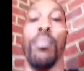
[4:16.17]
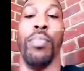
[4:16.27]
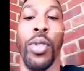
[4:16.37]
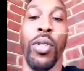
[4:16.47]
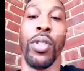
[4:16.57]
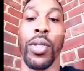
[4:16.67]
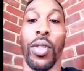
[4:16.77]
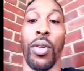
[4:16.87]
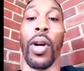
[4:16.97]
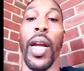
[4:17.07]
and worried
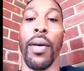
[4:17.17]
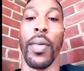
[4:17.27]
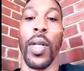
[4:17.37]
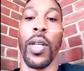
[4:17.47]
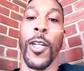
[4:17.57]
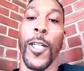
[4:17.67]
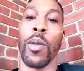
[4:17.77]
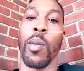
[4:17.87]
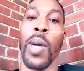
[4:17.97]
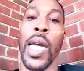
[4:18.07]
about my bedroom
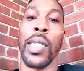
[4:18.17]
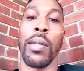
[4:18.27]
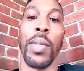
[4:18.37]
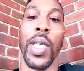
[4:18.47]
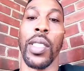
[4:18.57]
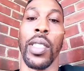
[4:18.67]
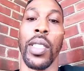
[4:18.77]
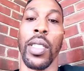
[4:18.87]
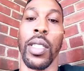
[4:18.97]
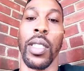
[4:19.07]
life.
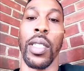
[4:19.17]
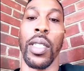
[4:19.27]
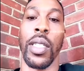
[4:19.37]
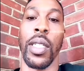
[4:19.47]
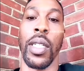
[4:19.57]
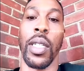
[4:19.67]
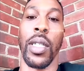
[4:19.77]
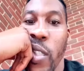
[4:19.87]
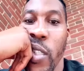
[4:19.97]
Stop worrying about all